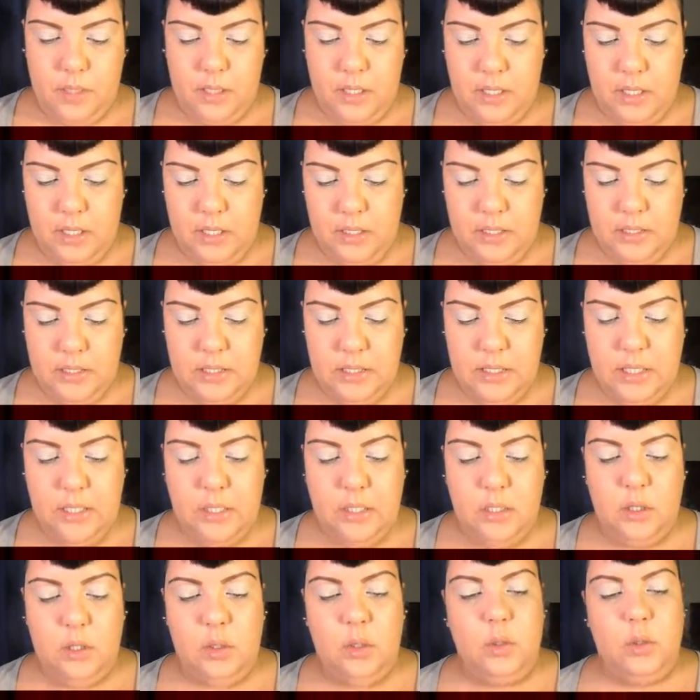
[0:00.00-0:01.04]
And it's
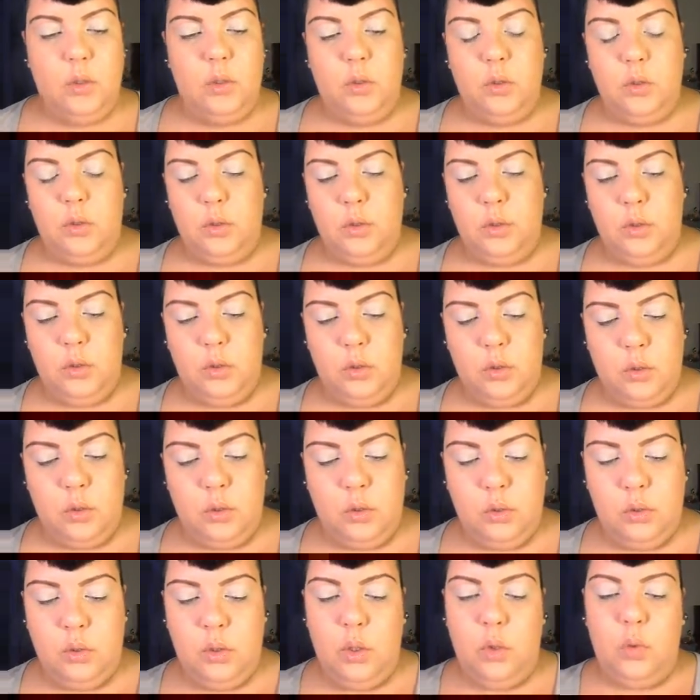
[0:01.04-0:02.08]
like a
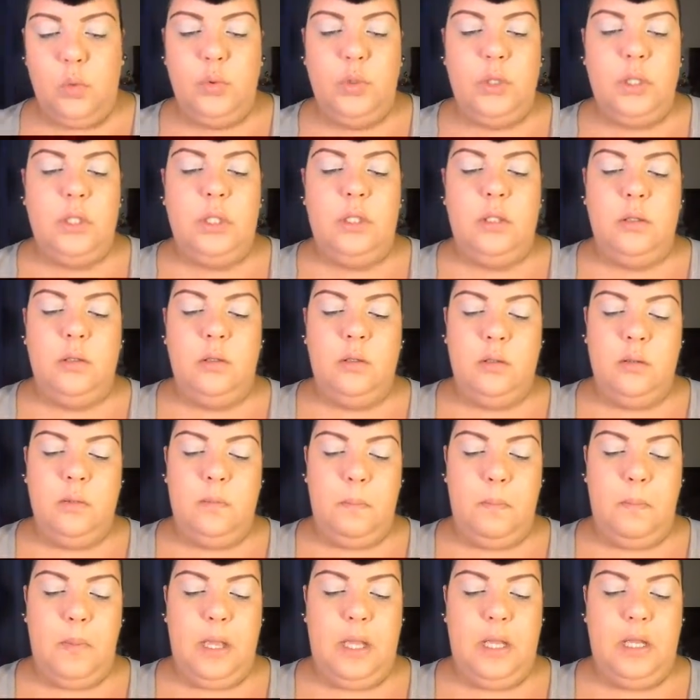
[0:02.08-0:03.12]
golden
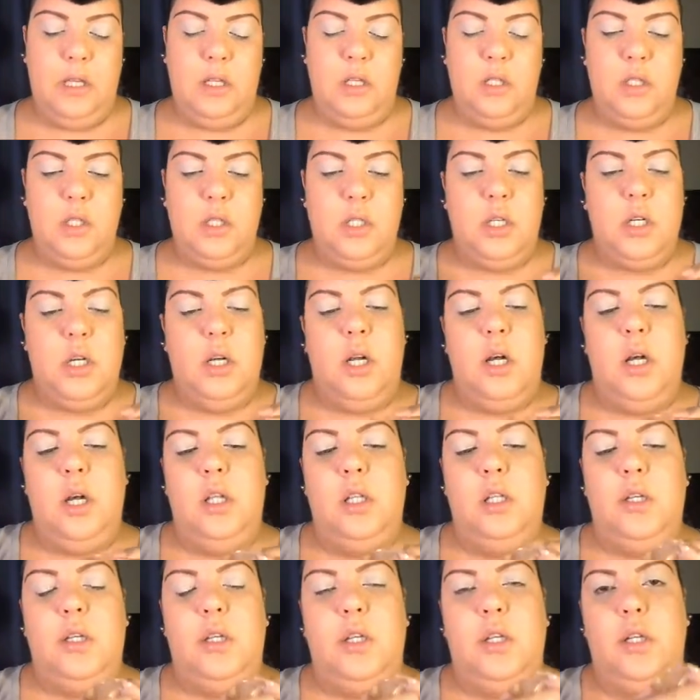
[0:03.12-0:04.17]
beige
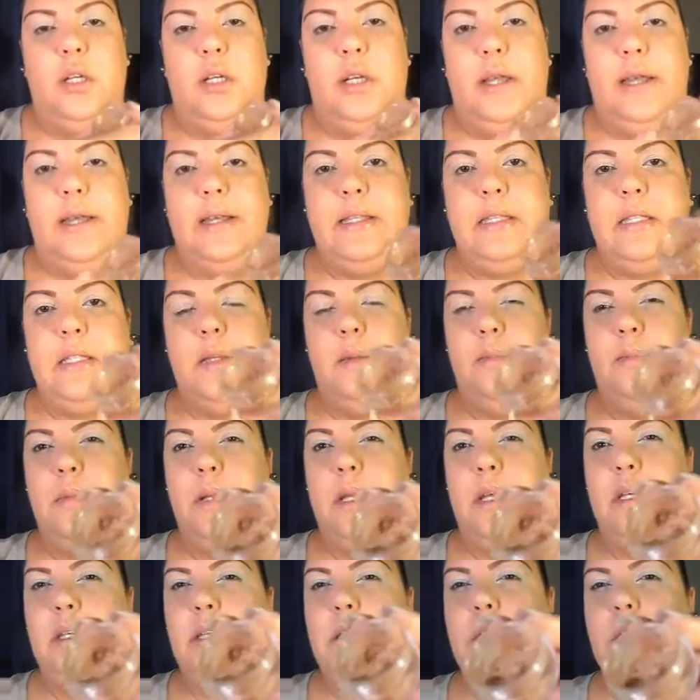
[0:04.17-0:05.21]
color. It has some
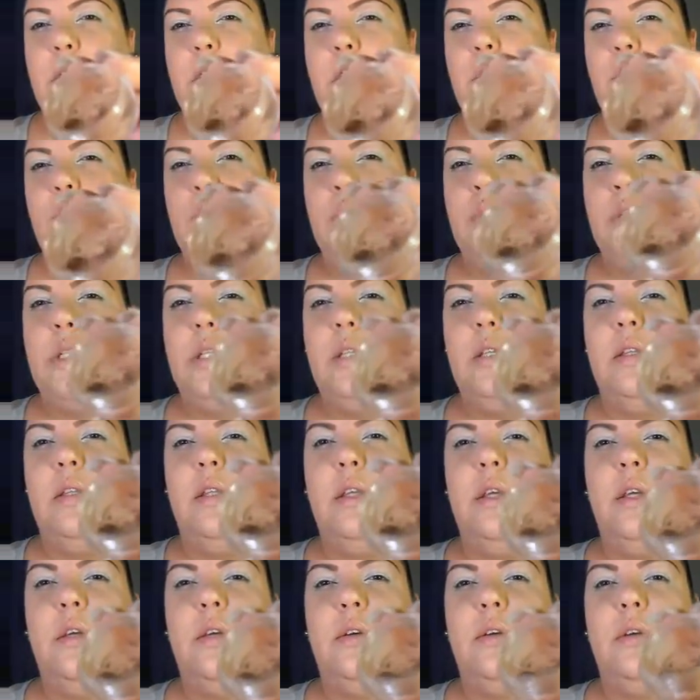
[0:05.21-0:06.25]
nice hues in
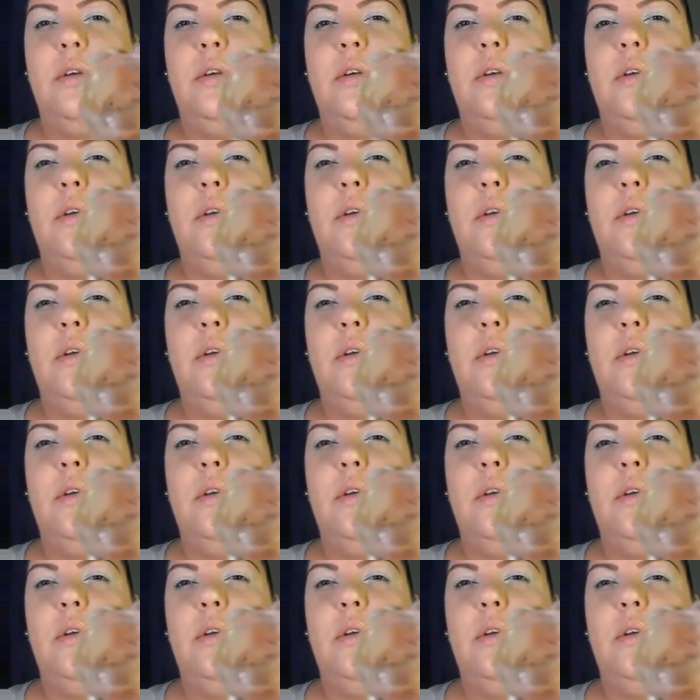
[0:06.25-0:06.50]
there.